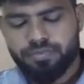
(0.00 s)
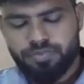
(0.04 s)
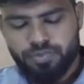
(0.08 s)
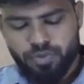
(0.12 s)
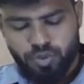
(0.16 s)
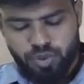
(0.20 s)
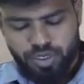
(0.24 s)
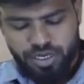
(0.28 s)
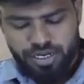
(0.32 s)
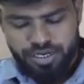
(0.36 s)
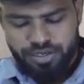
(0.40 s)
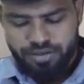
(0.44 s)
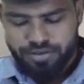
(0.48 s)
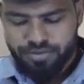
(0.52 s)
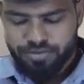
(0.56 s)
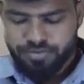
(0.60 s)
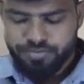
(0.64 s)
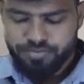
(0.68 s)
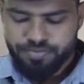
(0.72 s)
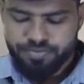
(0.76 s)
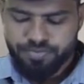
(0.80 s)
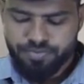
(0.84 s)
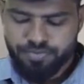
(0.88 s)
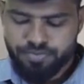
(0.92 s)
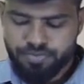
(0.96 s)
Okay,
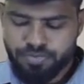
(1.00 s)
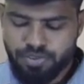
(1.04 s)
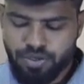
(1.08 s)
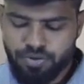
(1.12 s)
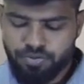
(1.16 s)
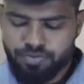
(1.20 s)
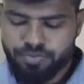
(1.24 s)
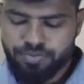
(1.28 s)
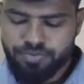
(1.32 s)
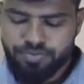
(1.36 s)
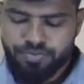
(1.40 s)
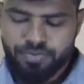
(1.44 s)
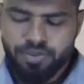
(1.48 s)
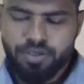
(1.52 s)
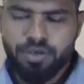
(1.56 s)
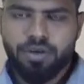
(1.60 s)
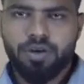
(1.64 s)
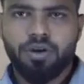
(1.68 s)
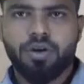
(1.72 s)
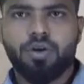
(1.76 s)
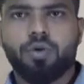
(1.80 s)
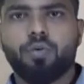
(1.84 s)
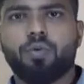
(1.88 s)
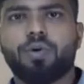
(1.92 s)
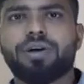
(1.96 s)
now
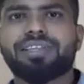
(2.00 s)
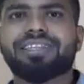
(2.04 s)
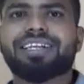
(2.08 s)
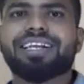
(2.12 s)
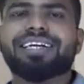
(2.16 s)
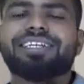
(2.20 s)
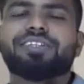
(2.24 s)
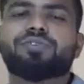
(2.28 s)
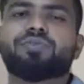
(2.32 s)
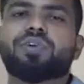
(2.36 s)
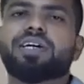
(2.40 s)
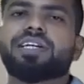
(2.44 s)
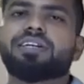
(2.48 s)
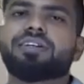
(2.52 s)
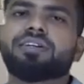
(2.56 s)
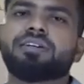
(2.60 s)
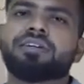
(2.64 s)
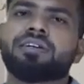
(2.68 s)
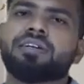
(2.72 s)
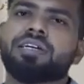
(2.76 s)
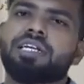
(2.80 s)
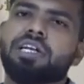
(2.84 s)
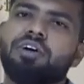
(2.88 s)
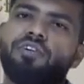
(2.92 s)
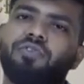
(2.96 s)
what is the next
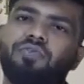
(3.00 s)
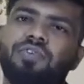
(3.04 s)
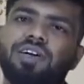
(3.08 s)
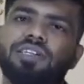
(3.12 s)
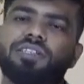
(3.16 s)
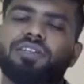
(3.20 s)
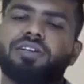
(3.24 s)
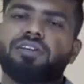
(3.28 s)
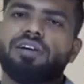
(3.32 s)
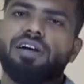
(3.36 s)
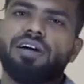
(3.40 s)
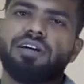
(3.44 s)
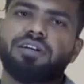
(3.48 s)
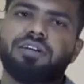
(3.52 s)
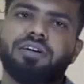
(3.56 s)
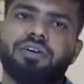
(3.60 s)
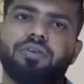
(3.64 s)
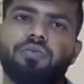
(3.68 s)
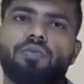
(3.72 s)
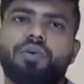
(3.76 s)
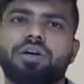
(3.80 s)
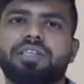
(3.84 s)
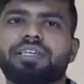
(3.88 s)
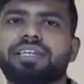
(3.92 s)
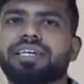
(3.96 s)
one in our first slot?
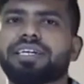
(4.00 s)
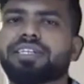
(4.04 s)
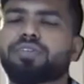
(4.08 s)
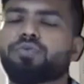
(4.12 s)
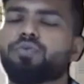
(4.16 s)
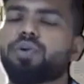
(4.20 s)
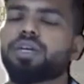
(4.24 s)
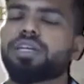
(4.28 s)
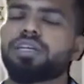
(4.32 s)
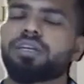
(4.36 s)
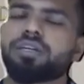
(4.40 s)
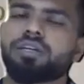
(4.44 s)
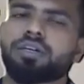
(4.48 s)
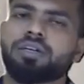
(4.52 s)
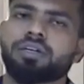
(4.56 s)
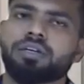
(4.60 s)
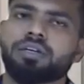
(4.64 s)
What is the next one?